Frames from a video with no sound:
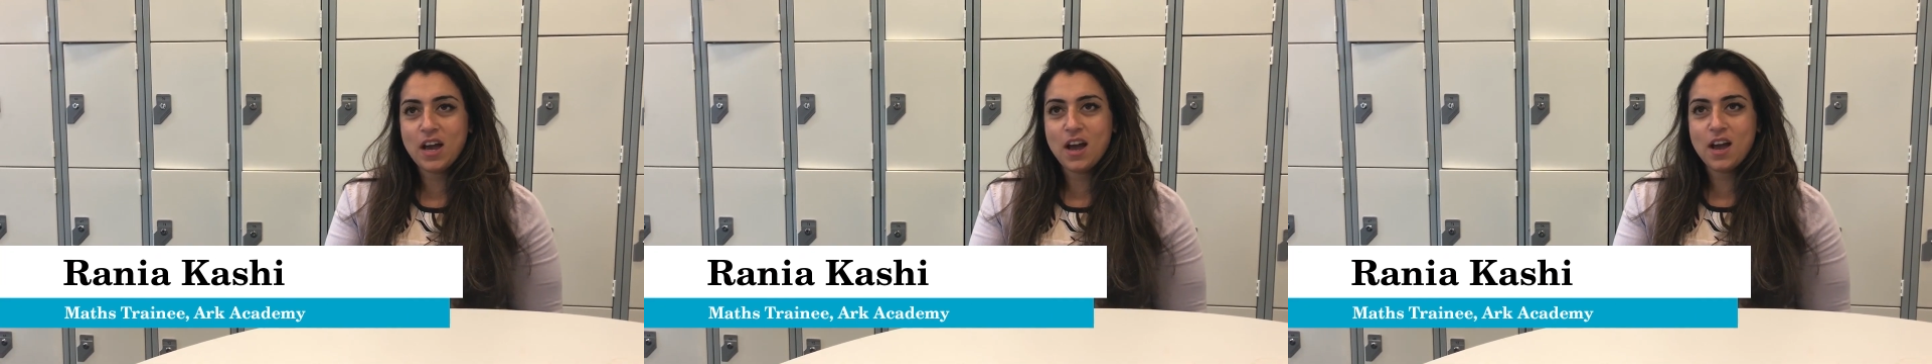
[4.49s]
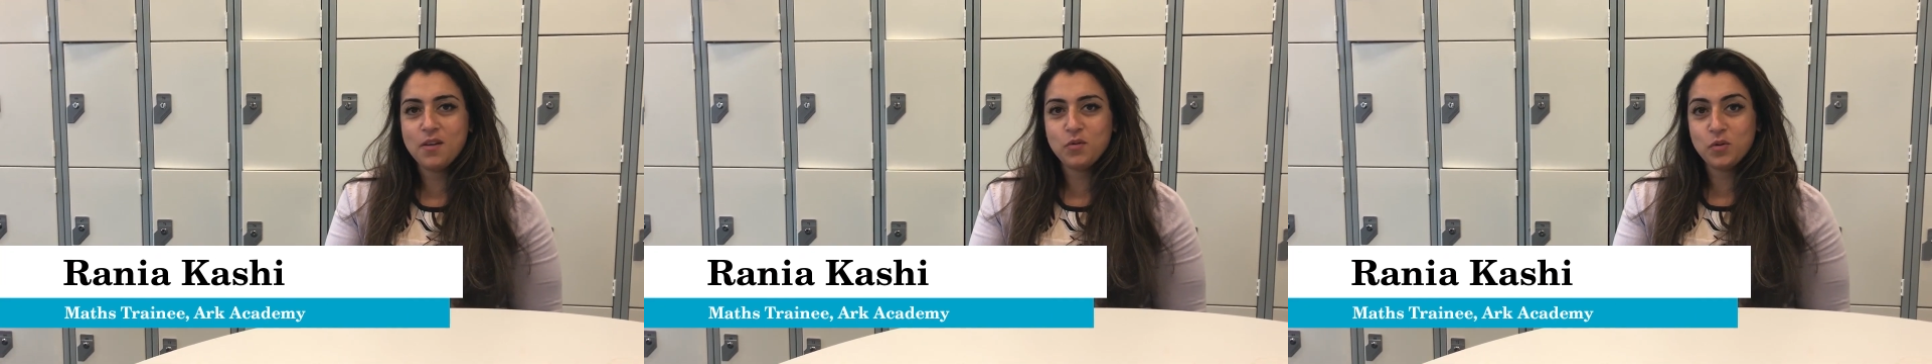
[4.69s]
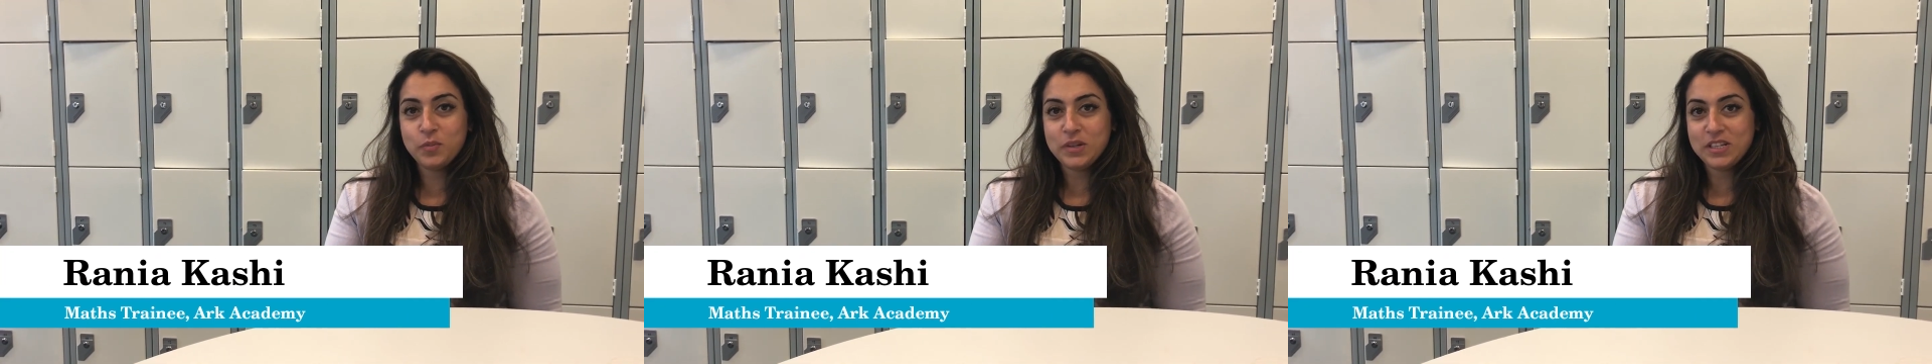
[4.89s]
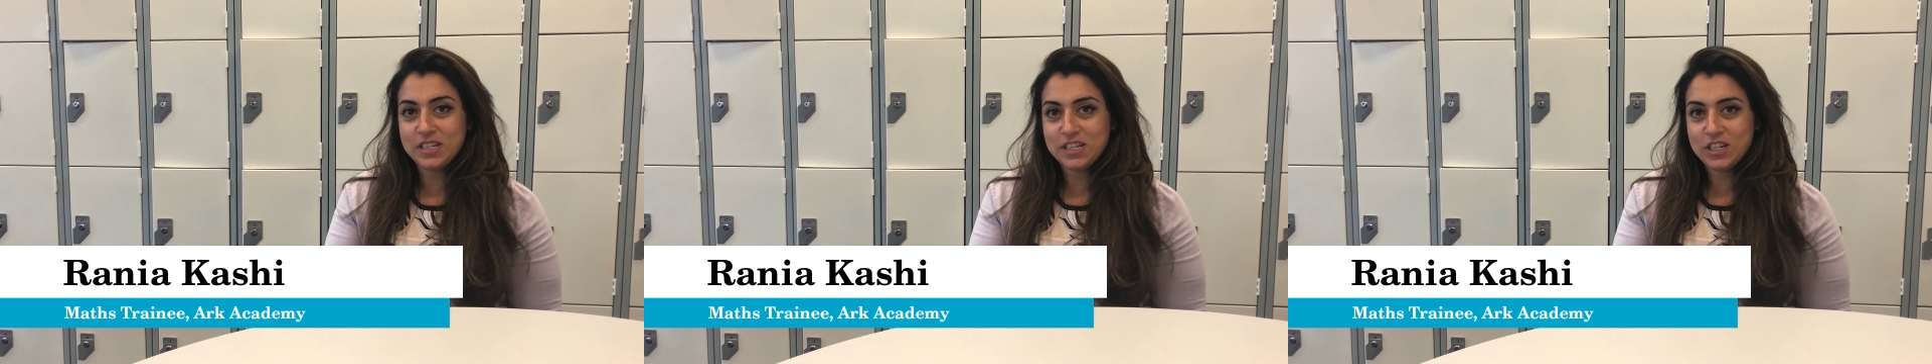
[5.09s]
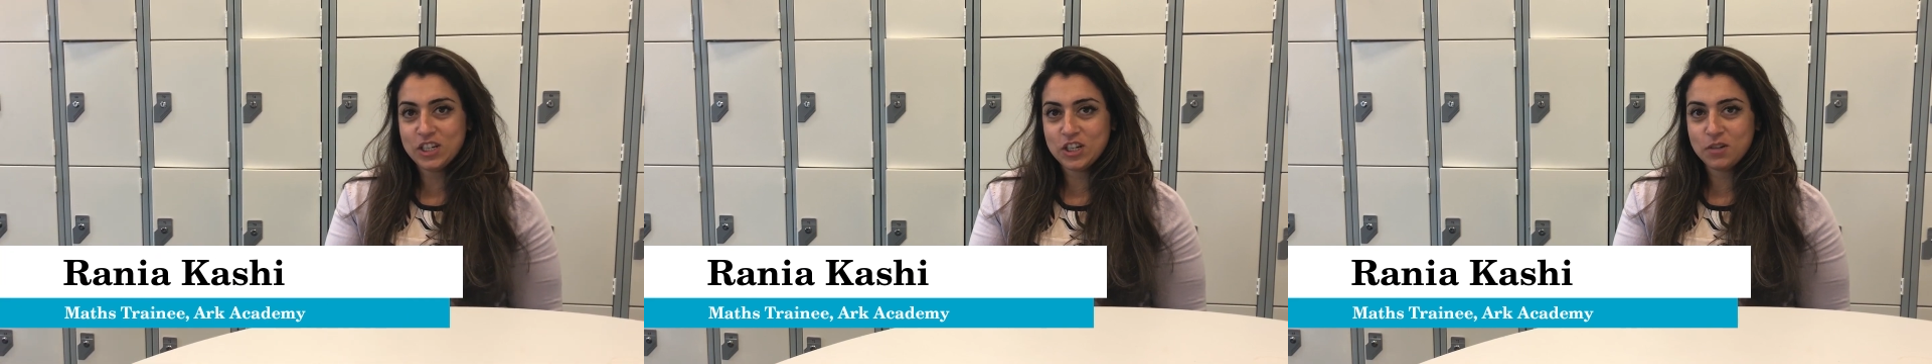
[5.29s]
I will be
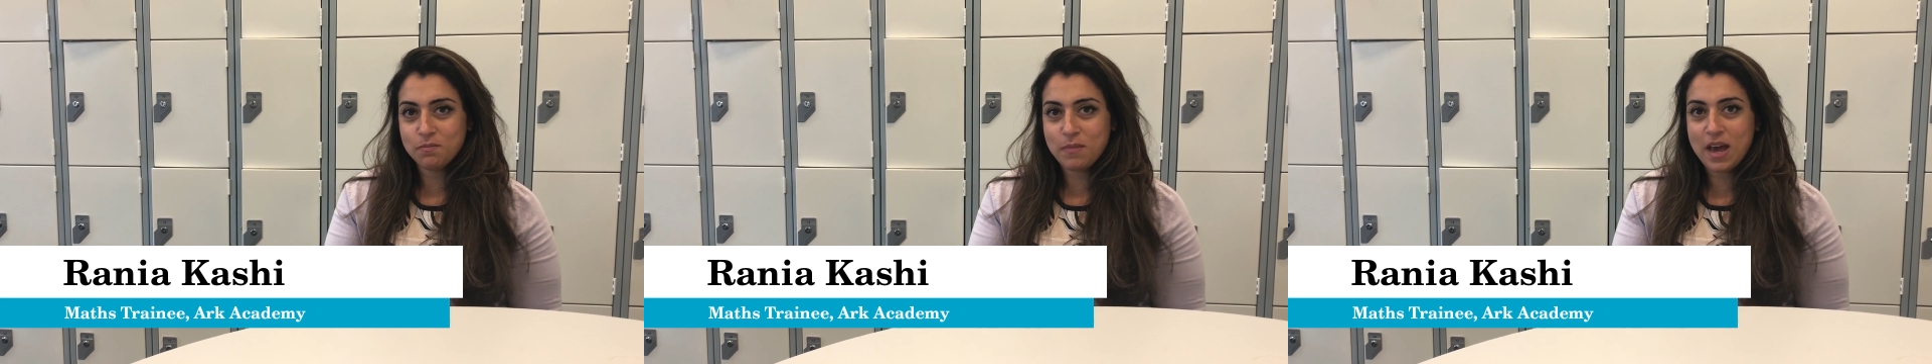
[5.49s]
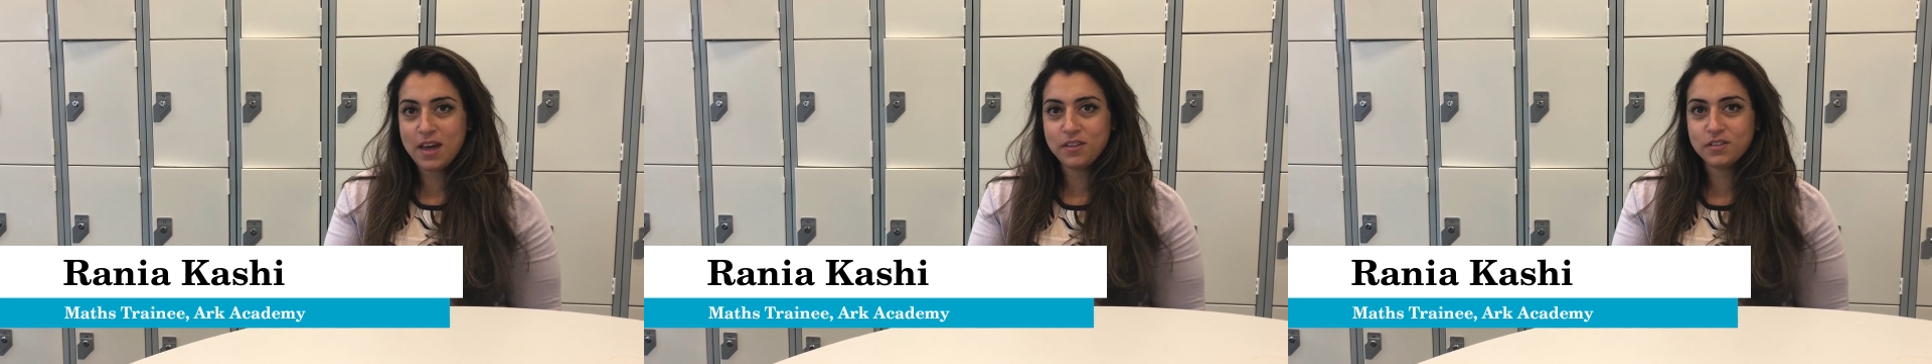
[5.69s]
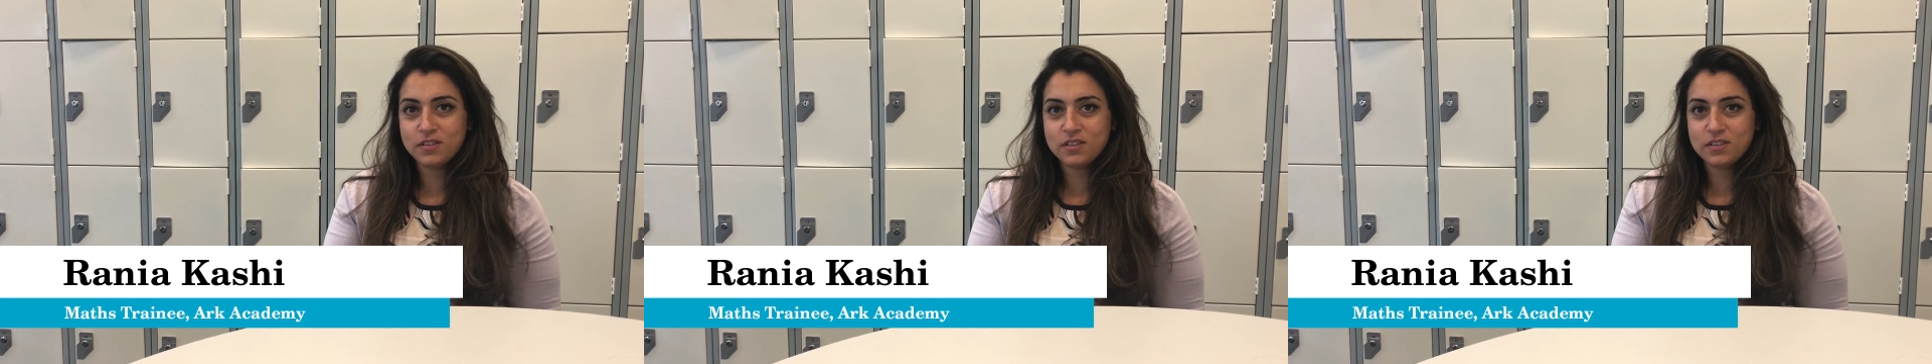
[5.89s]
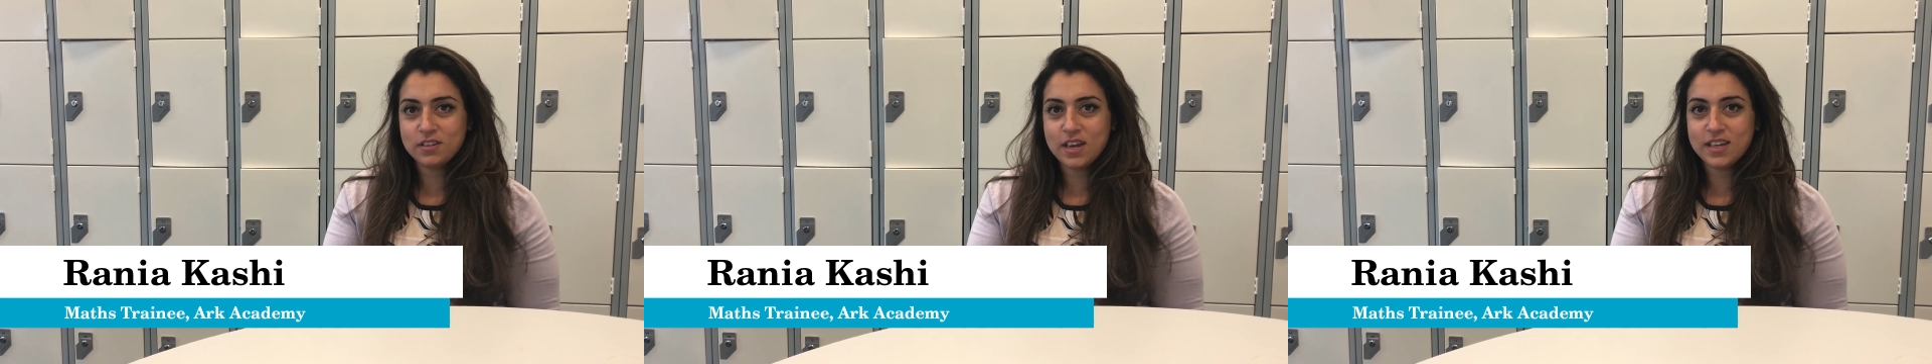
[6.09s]
teaching maths